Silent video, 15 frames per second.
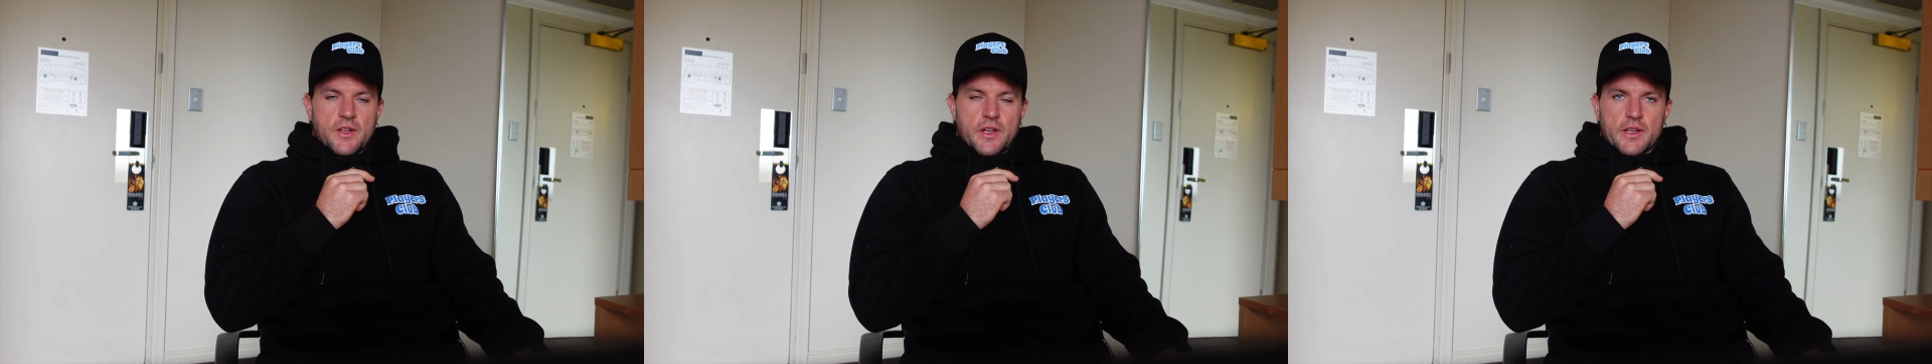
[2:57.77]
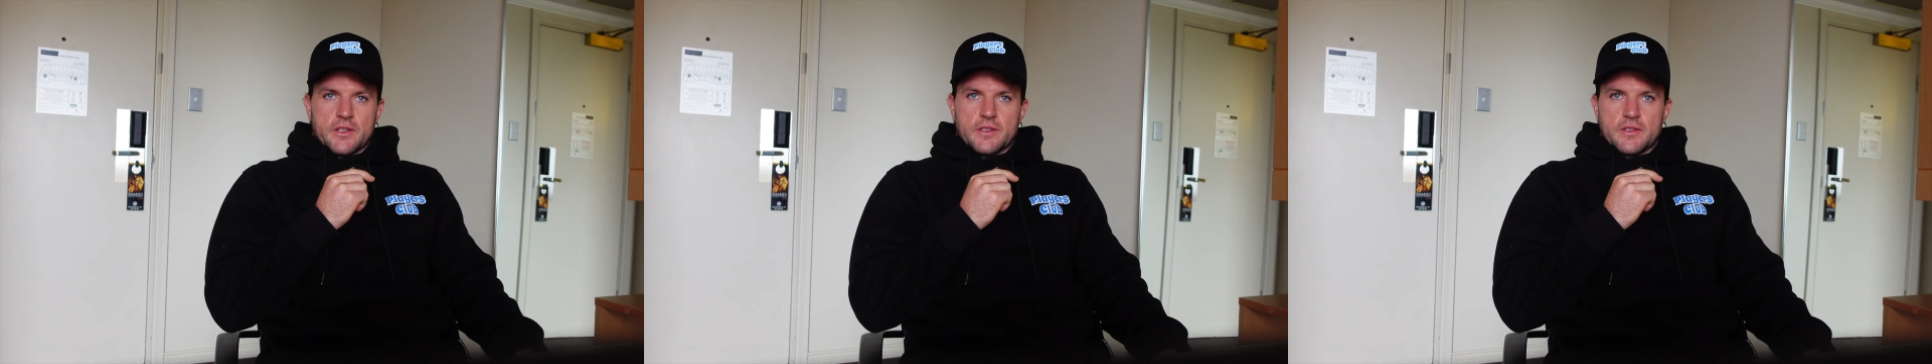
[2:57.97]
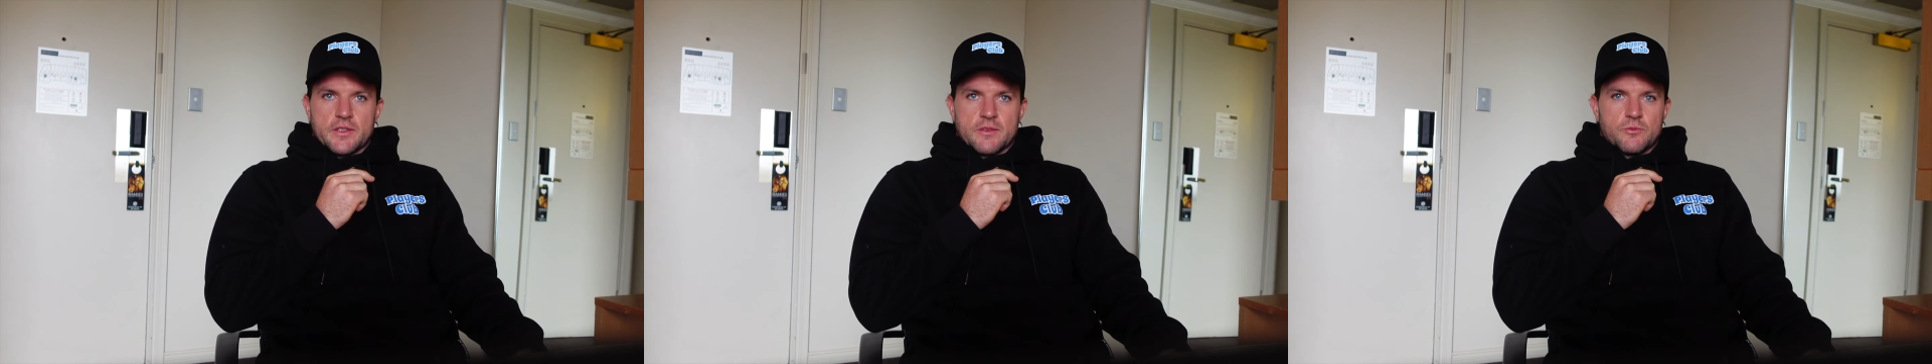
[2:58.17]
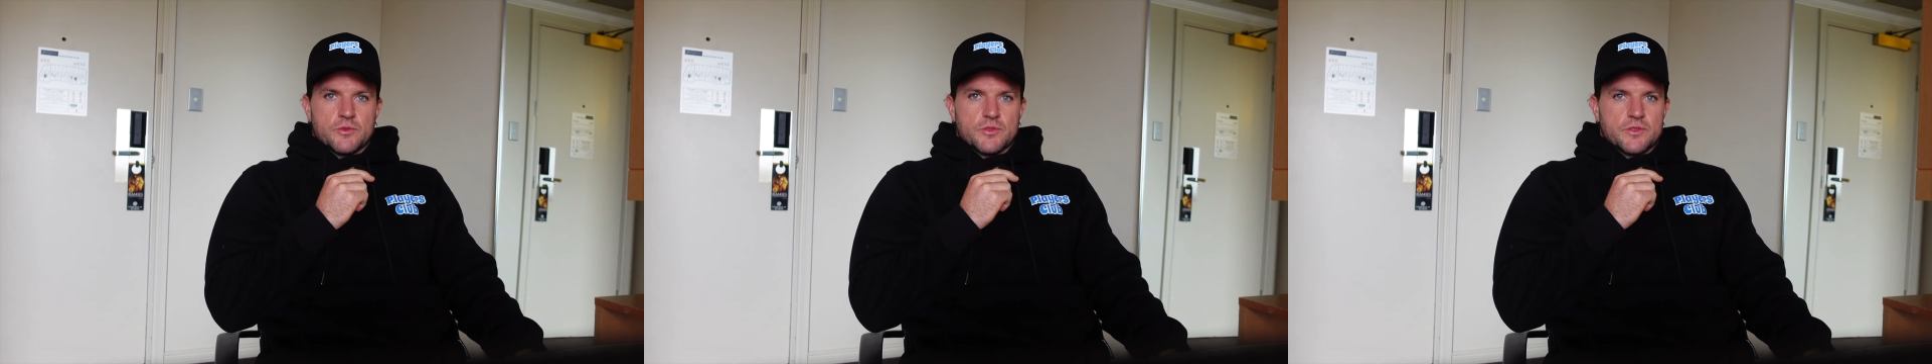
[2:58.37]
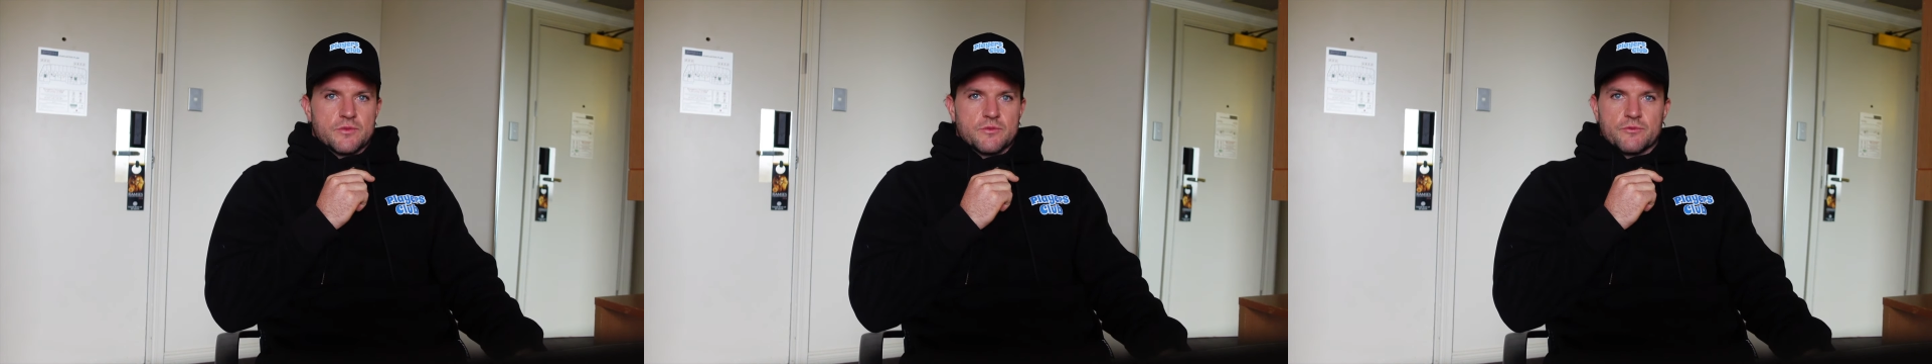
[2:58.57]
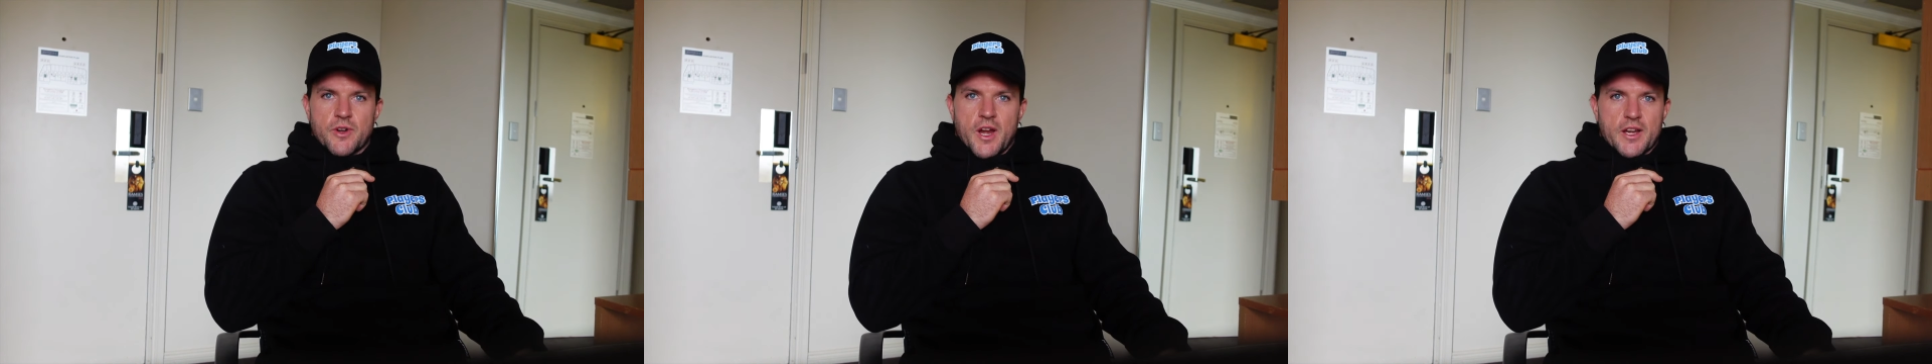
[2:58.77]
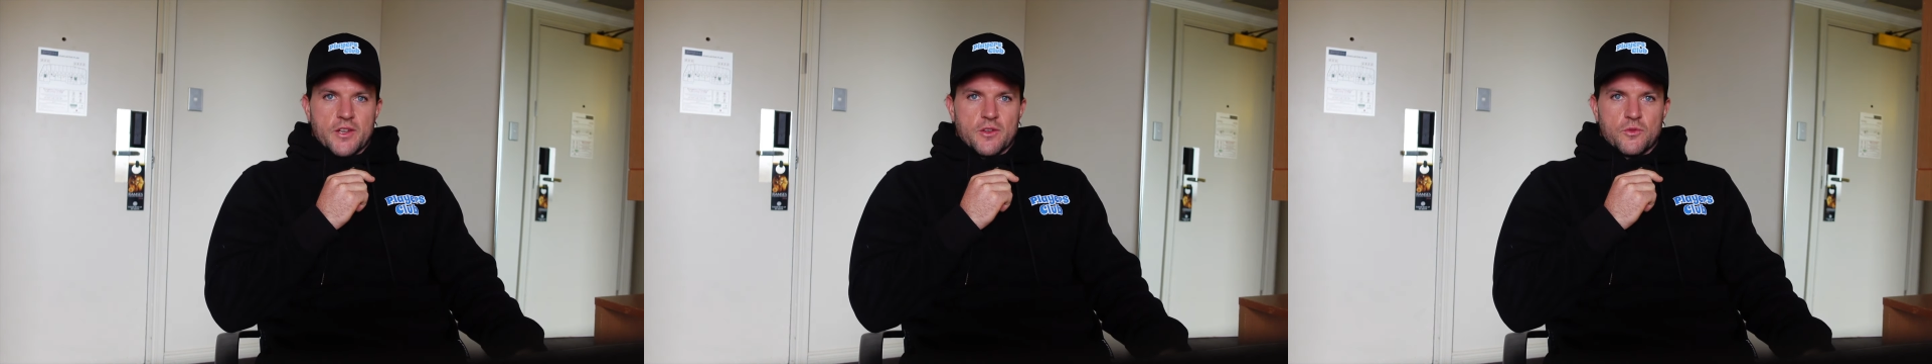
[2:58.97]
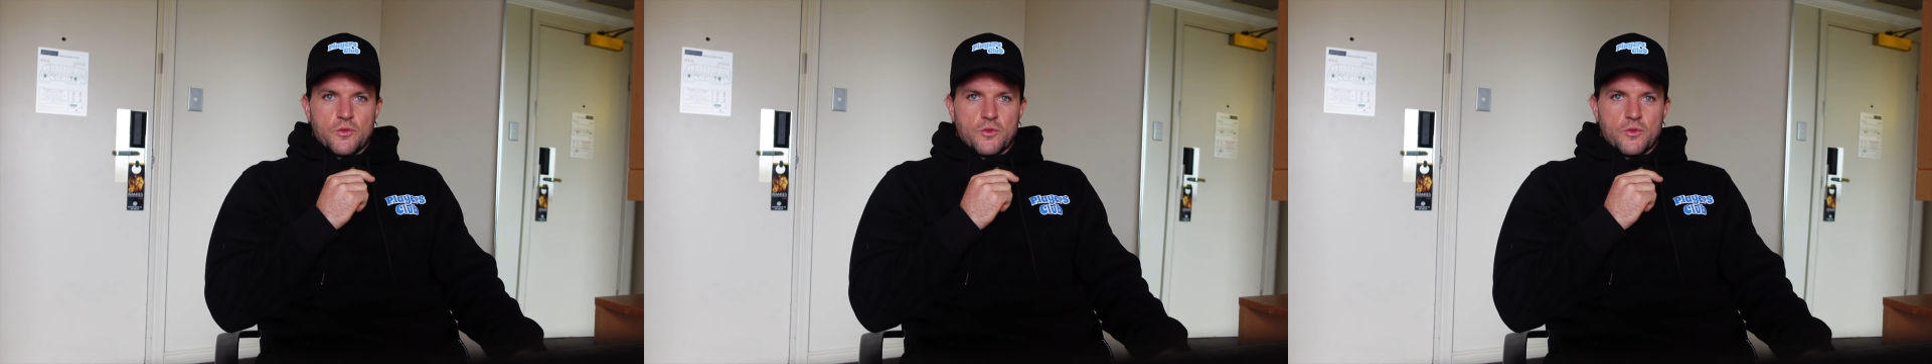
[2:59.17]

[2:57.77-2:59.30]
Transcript: Like it was raining